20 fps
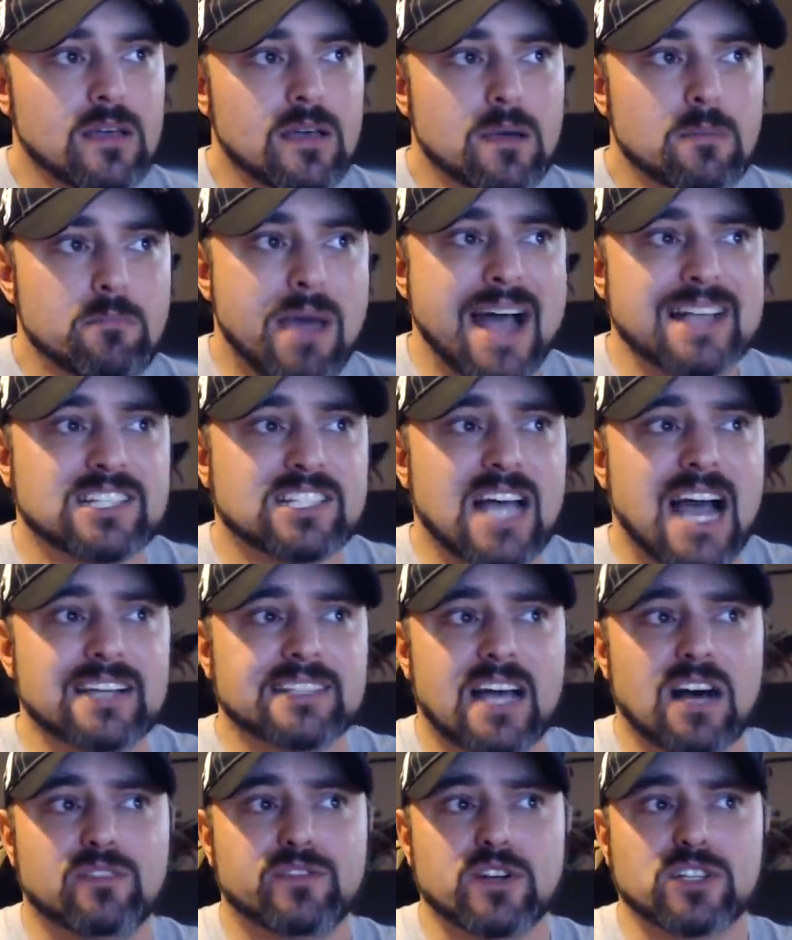Matt
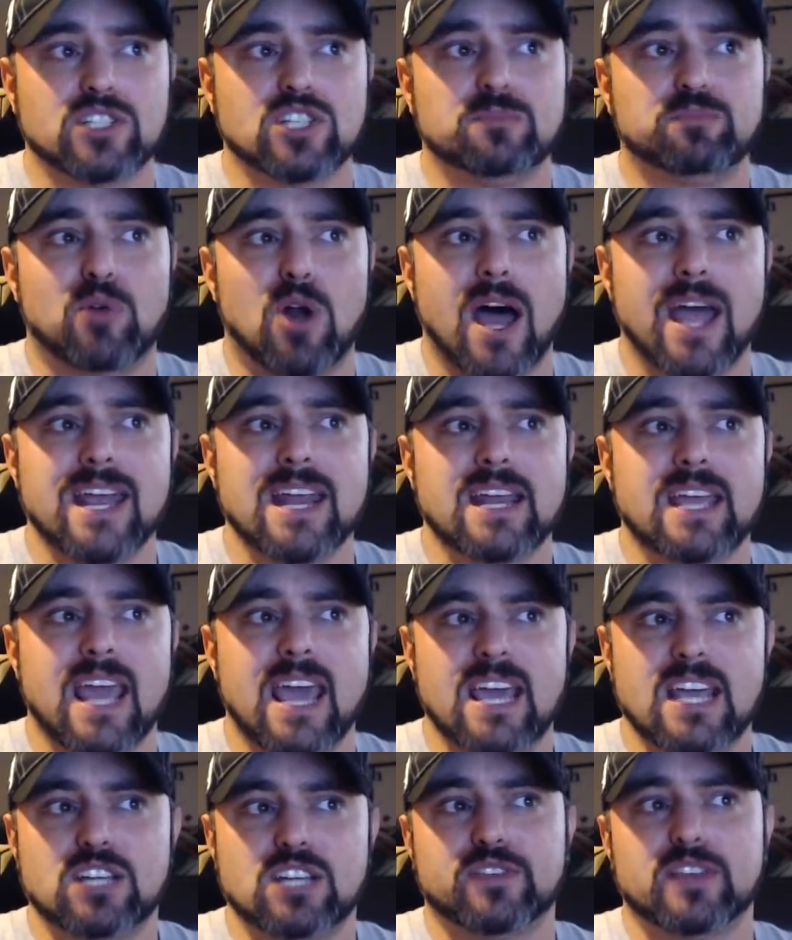Sydal versus Brian
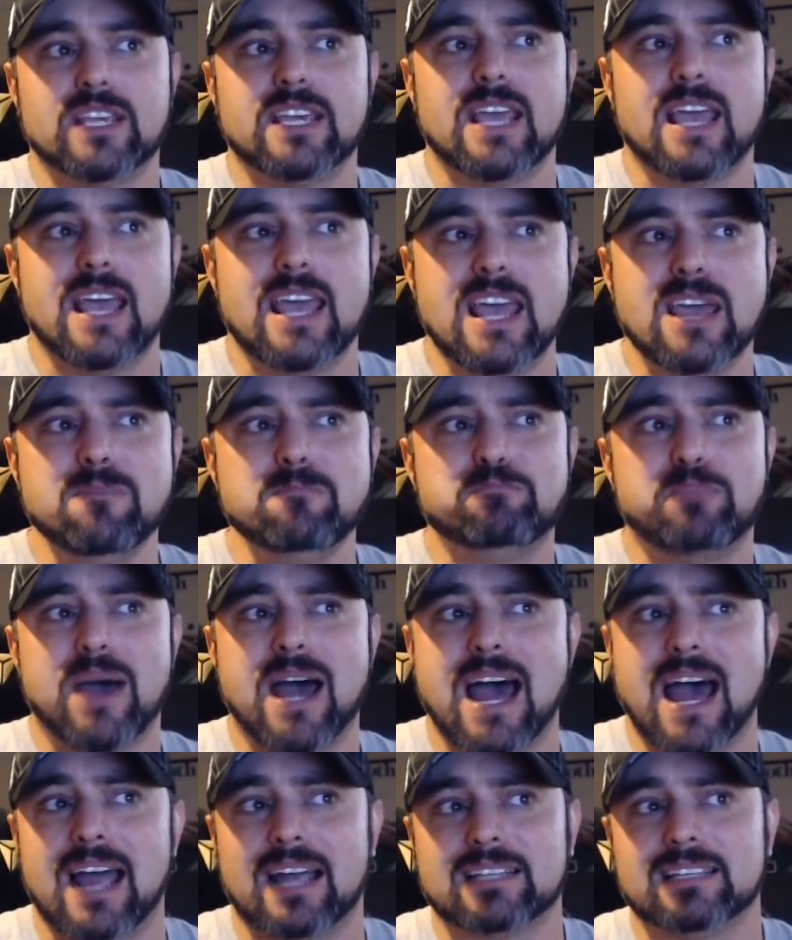Cage for the
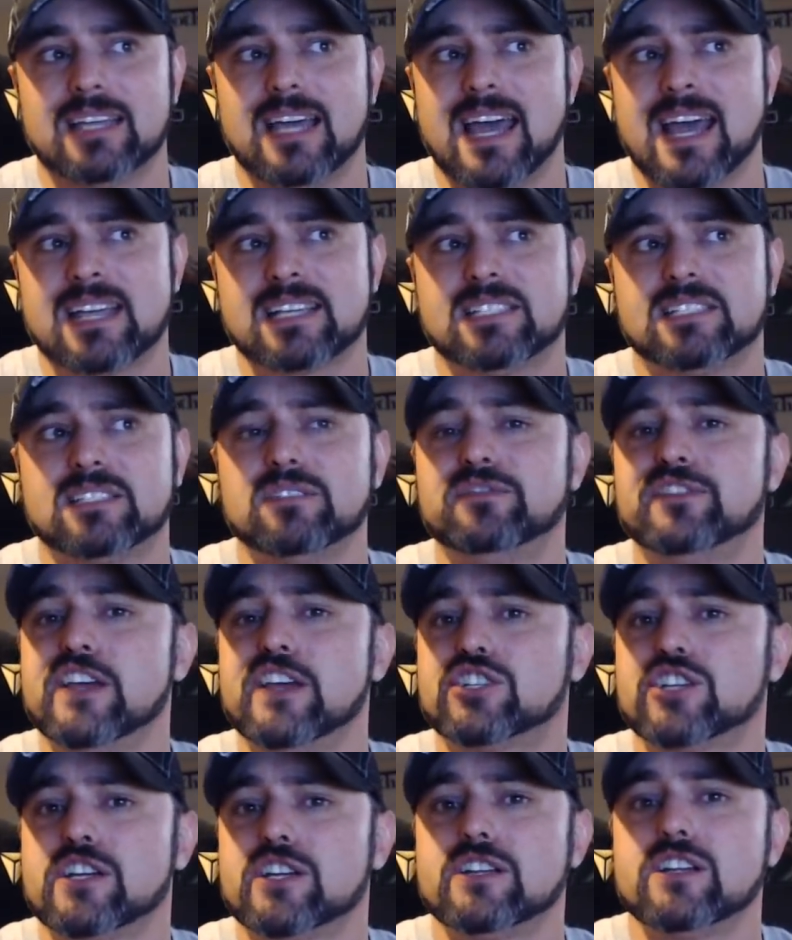Impact X
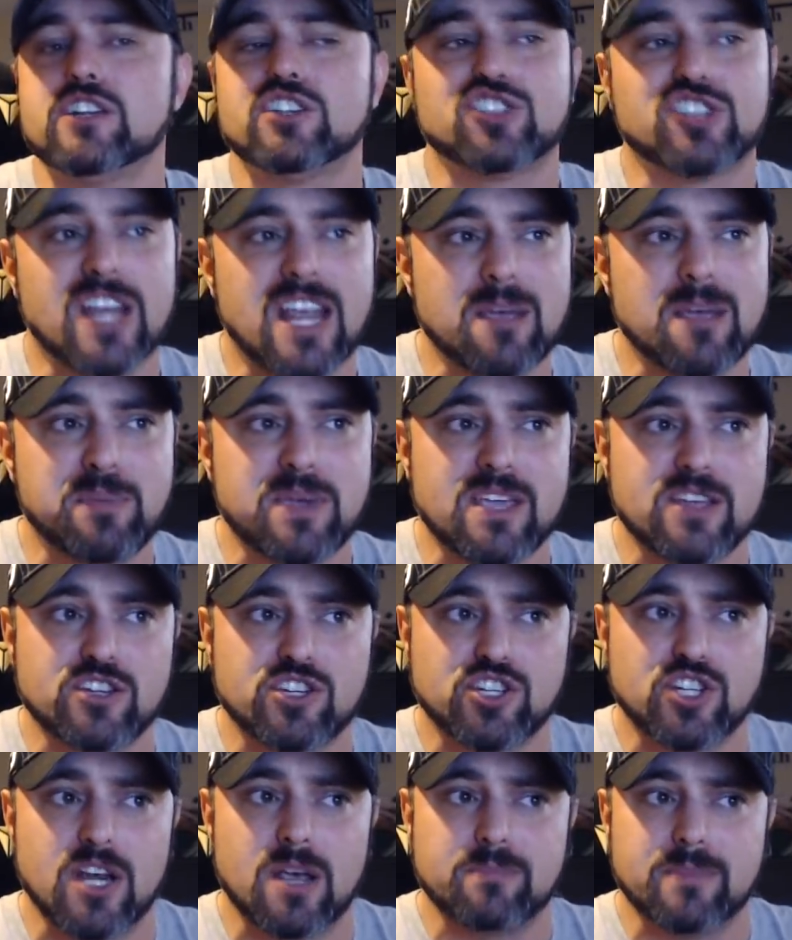Division
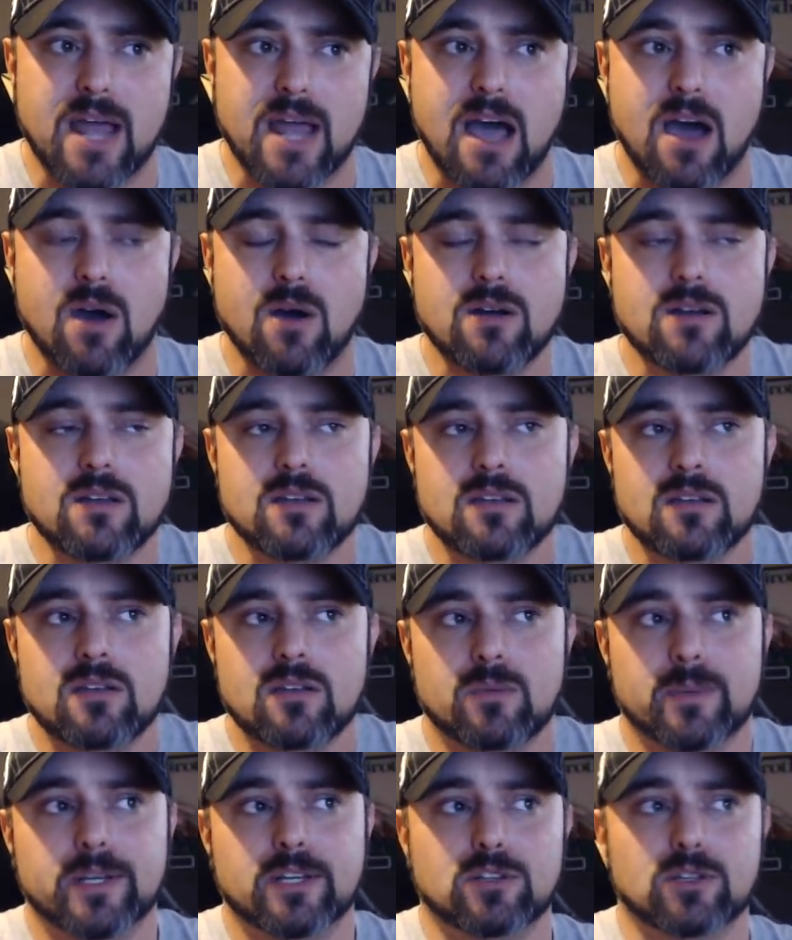Championship. Now,
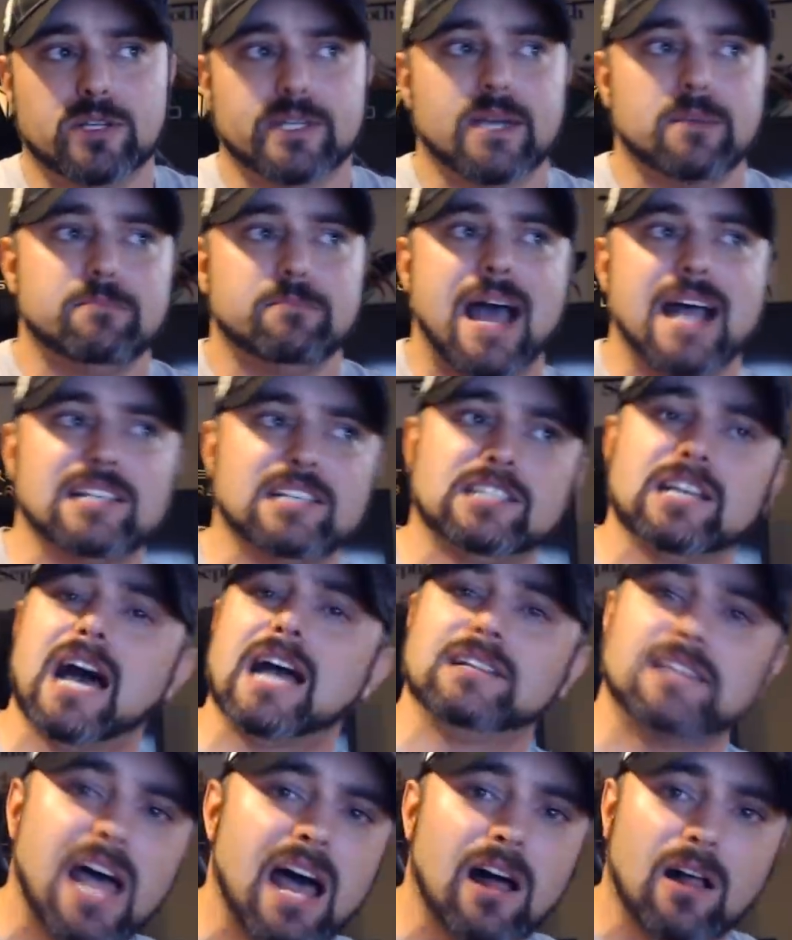when you look at Matt
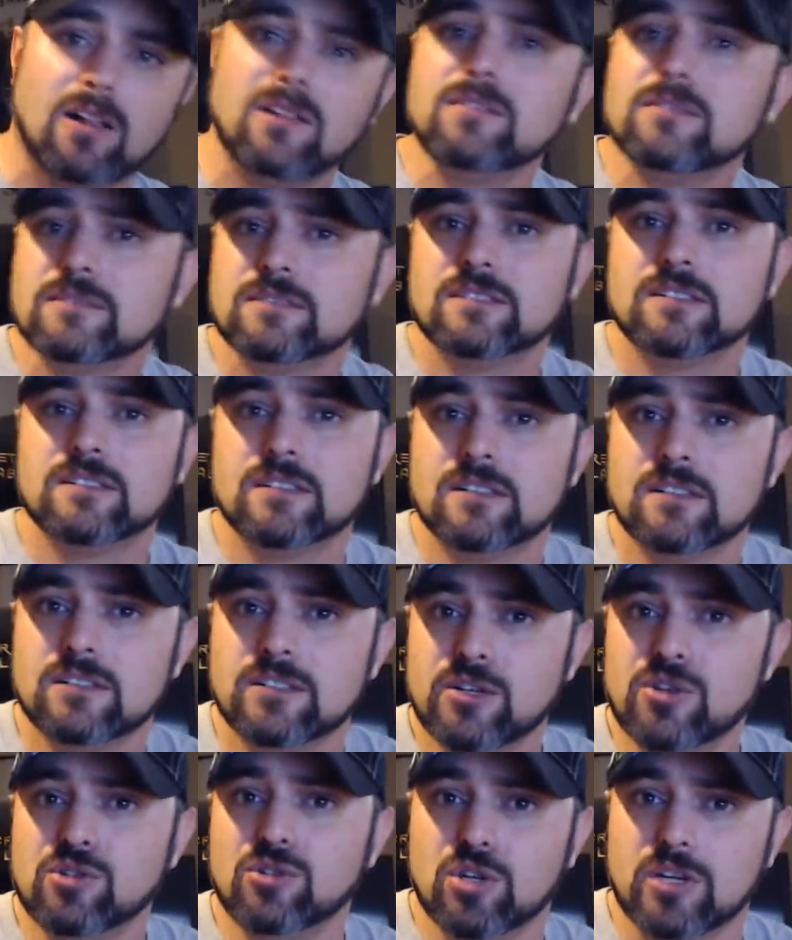Sydal,
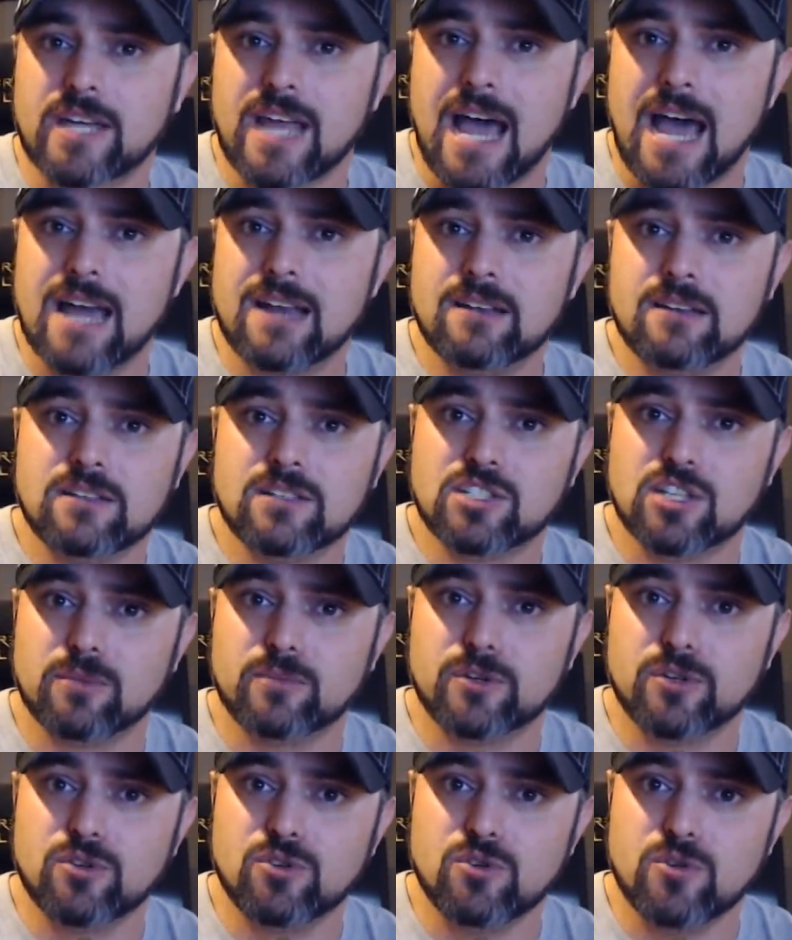you look at
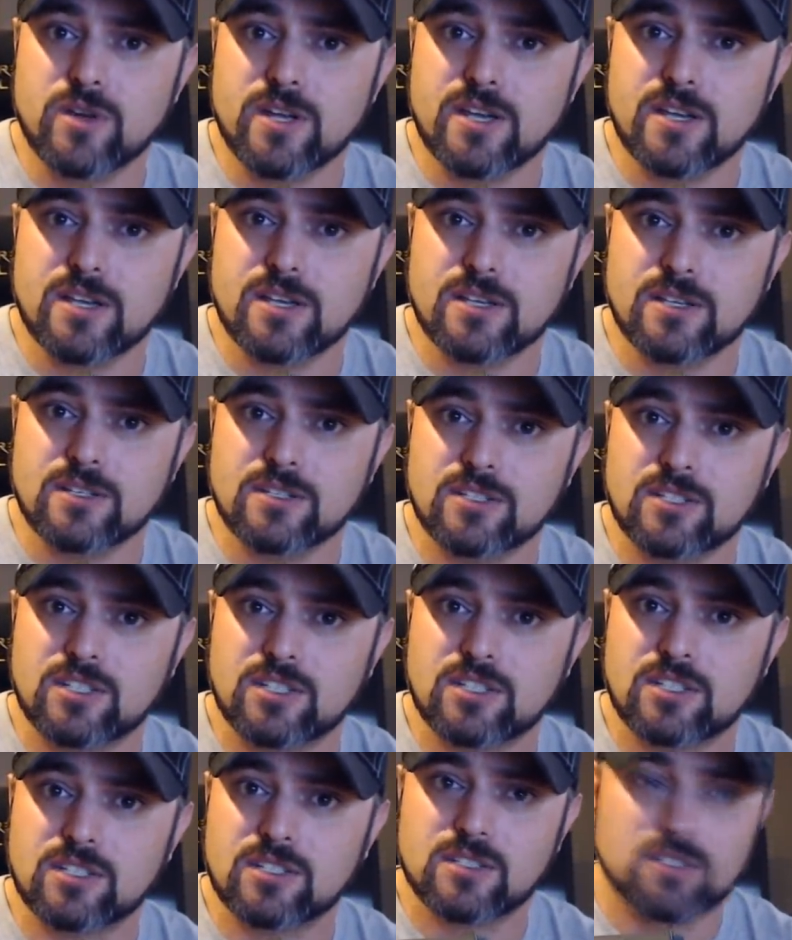someone who
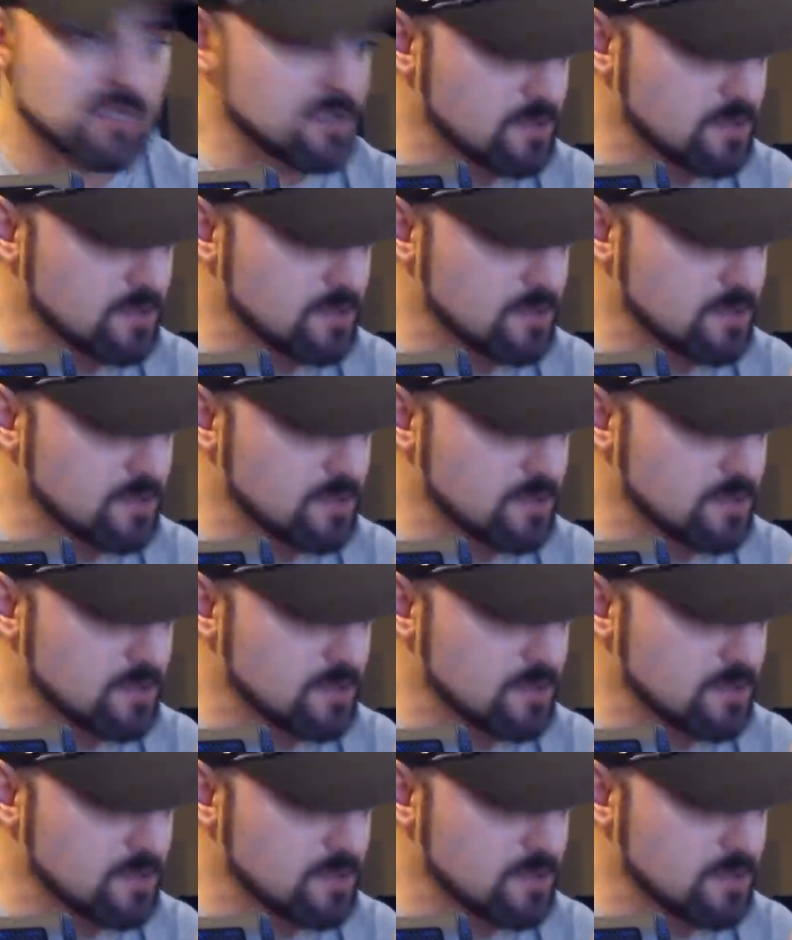is